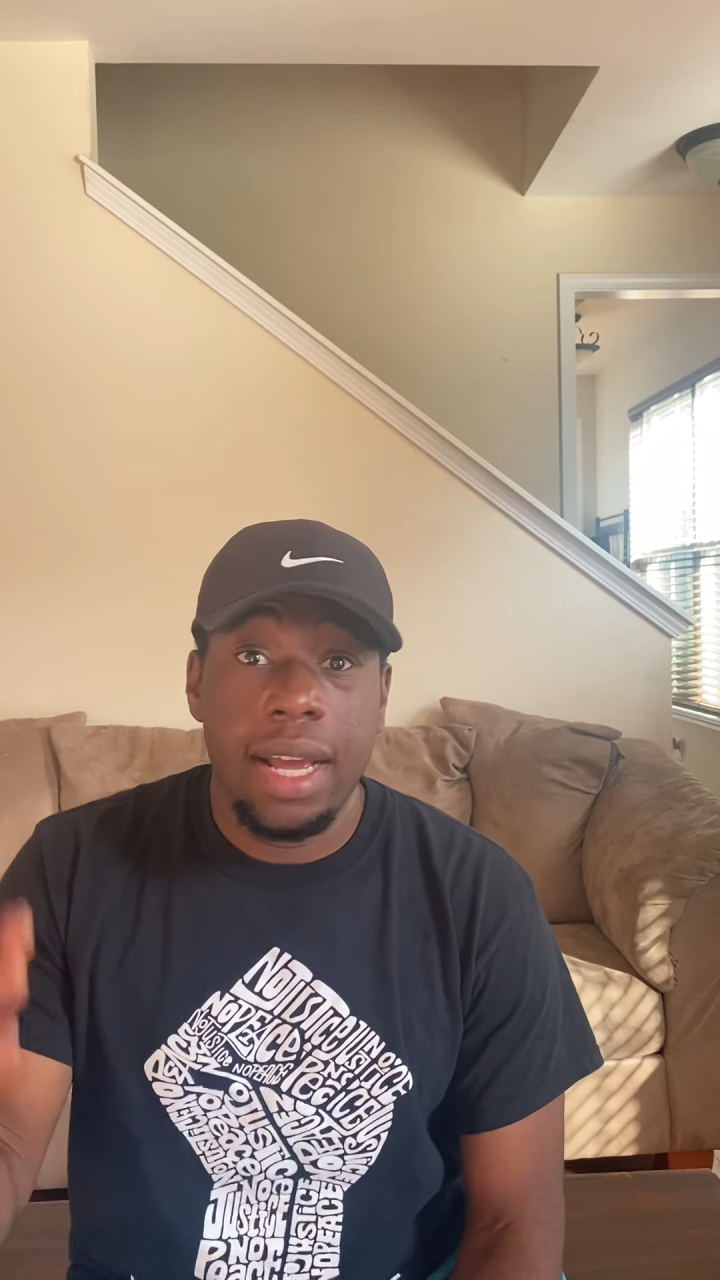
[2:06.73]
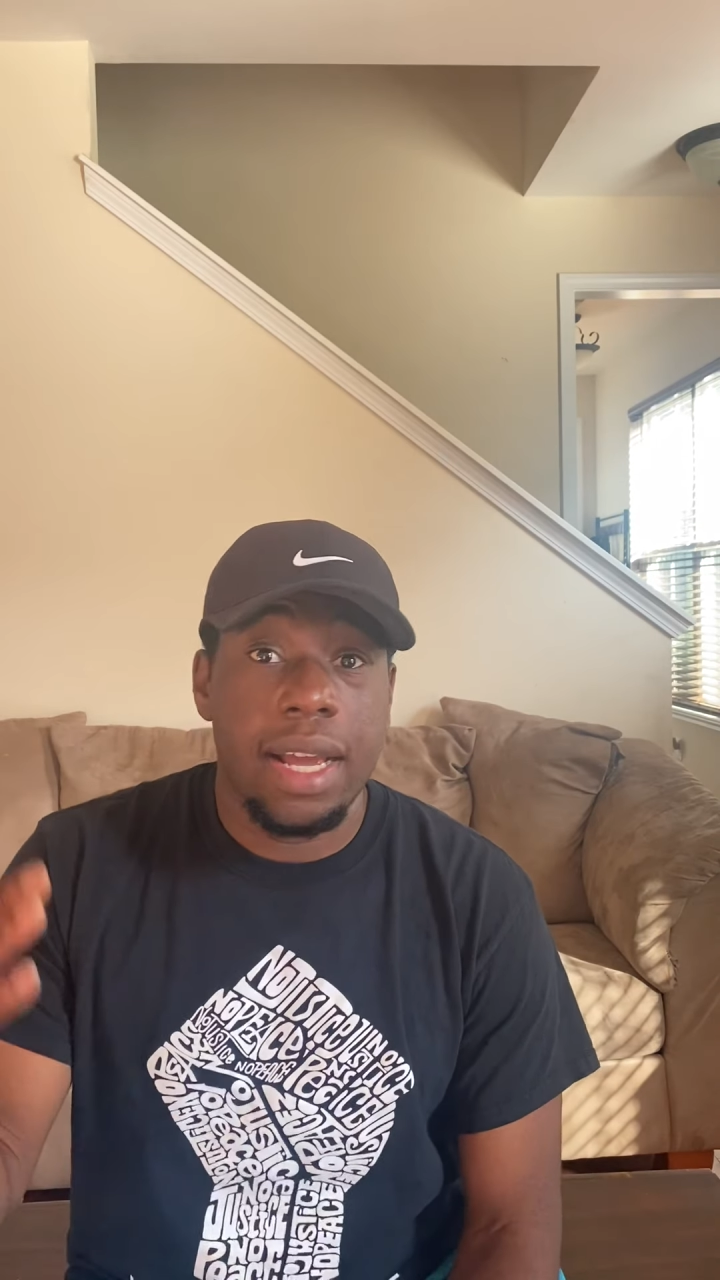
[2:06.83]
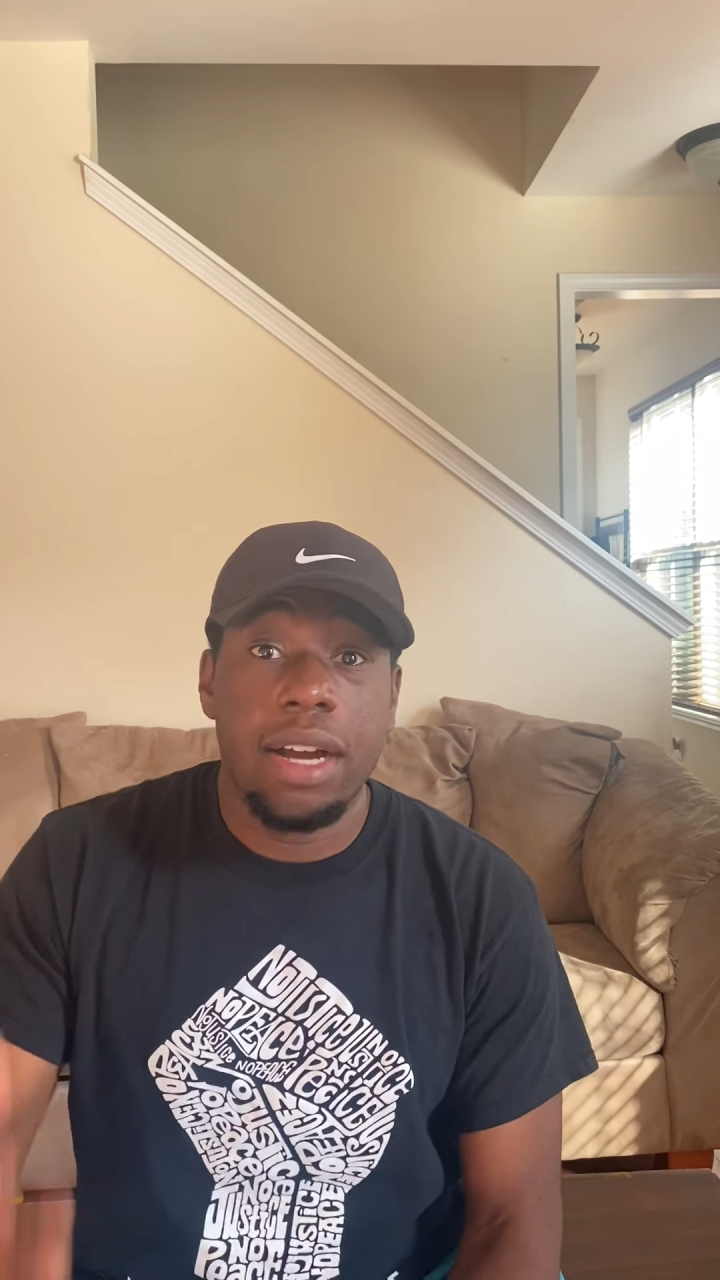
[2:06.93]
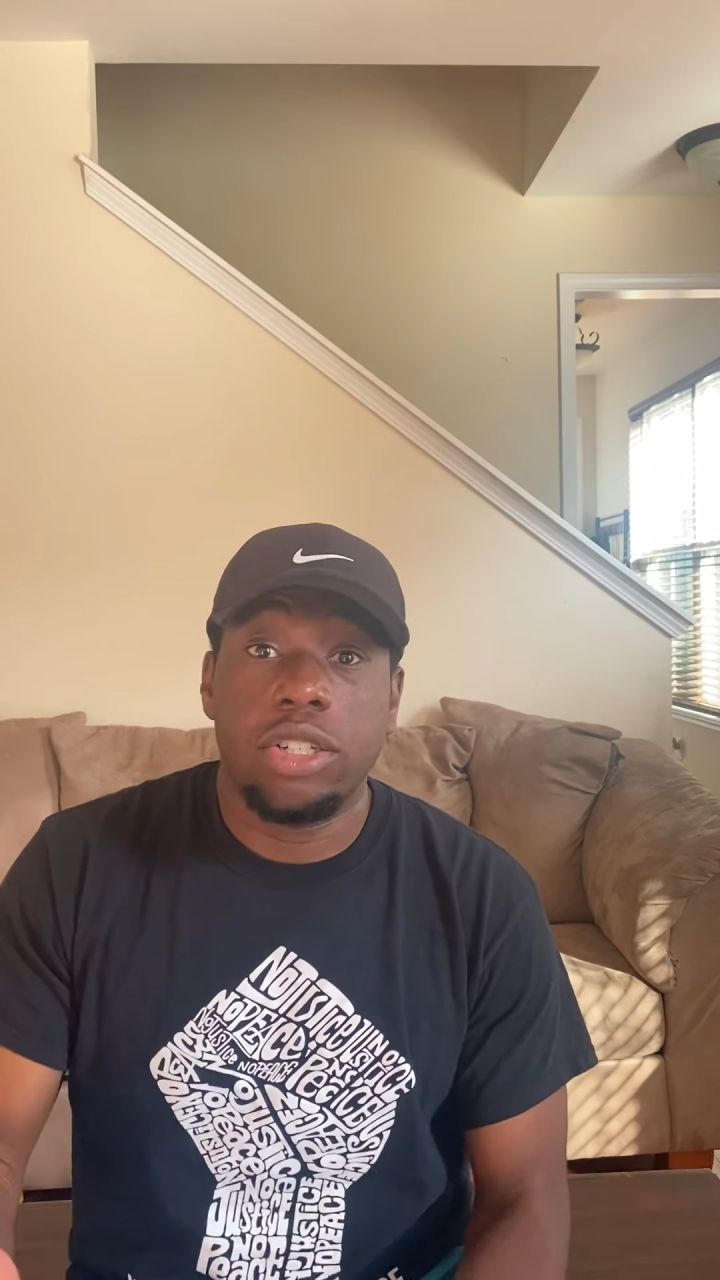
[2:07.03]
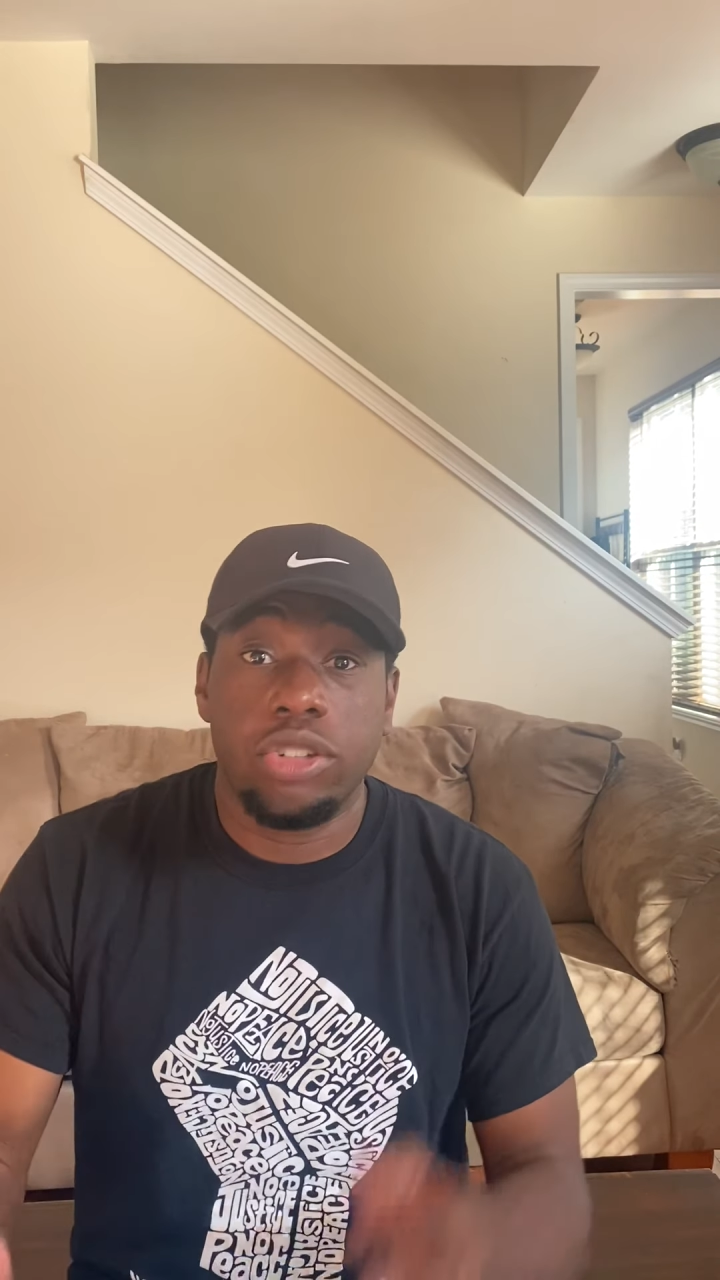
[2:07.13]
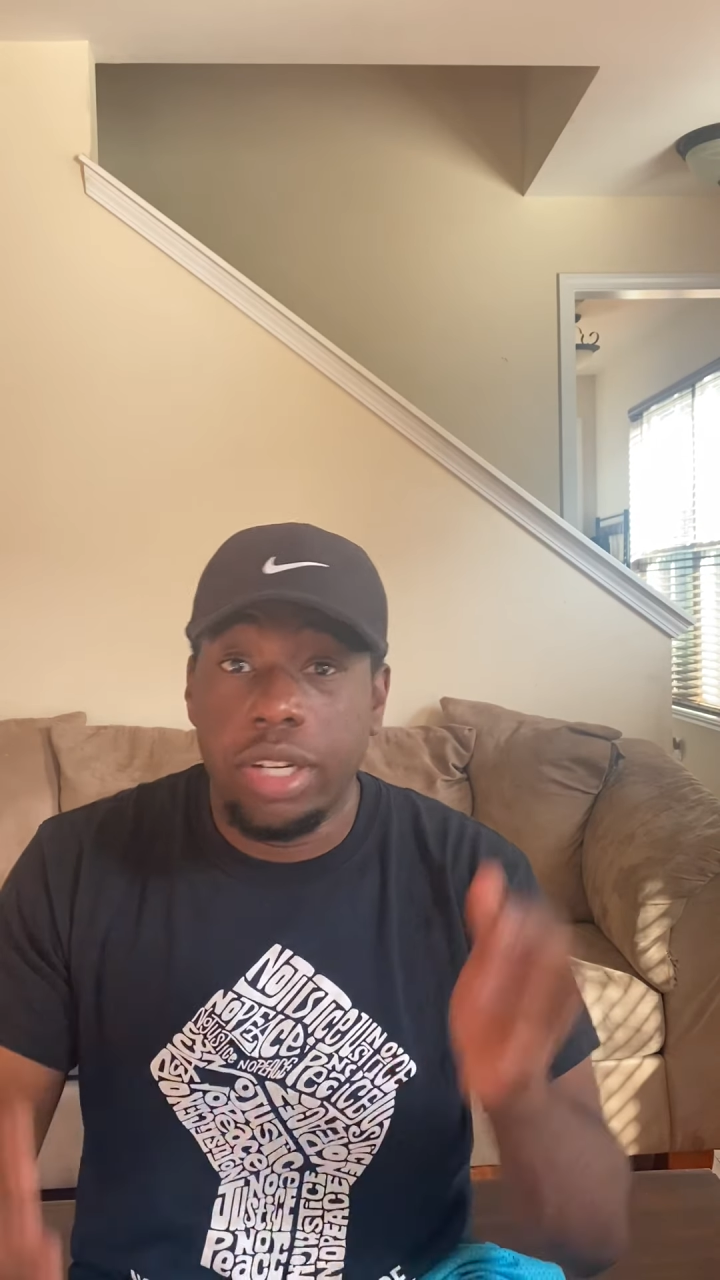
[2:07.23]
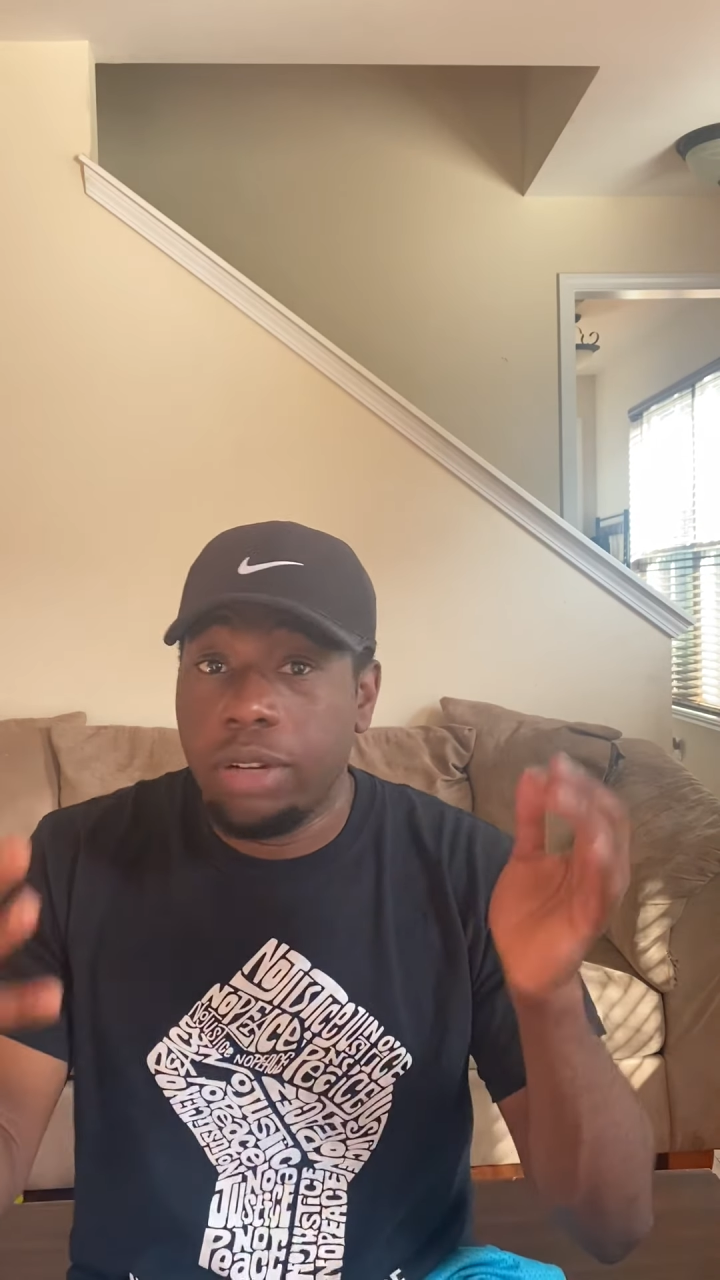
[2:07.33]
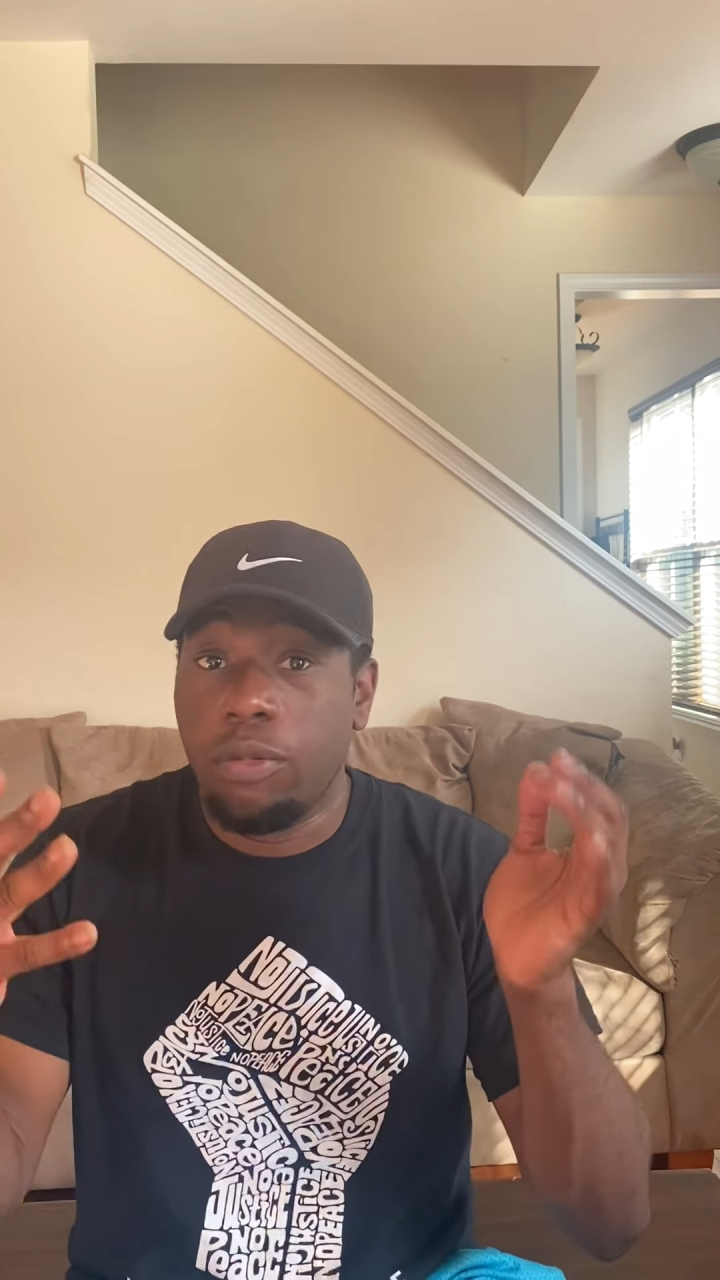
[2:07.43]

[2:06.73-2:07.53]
country,